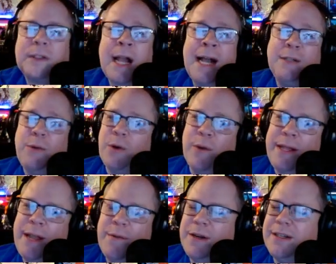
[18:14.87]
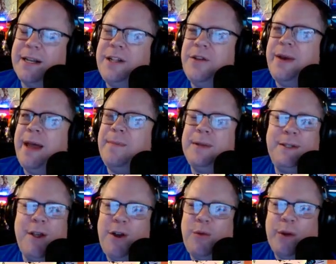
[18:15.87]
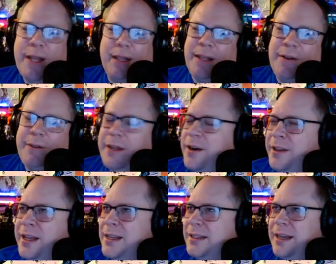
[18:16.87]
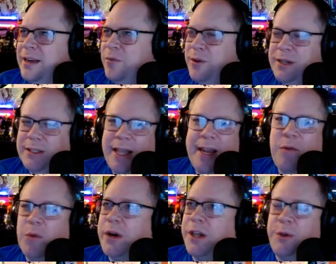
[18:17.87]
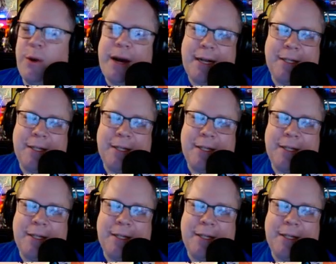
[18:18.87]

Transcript: I swear, one day we're just gonna do an episode. We'll get Lilfin on this, and we're just like we're gonna throw a